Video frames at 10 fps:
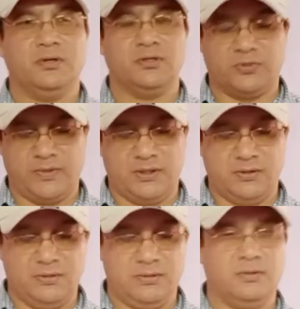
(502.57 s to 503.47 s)
So
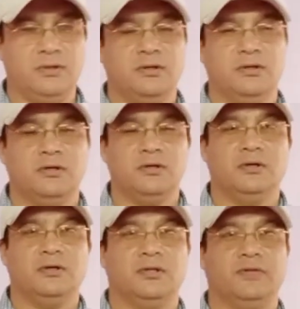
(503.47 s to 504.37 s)
when
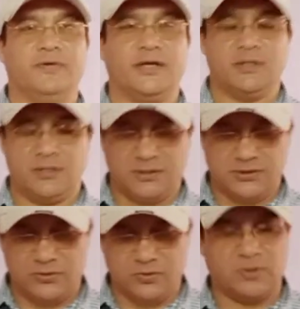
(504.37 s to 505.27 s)
the
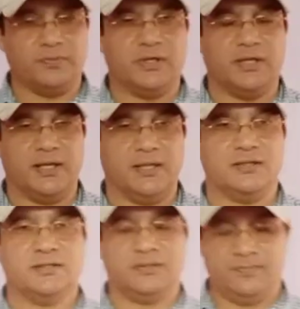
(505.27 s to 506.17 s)
finalists took up their
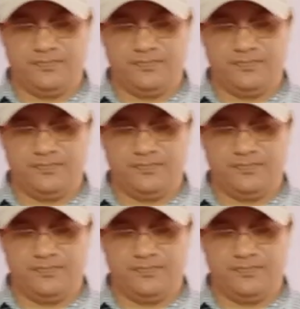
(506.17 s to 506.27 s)
lanes,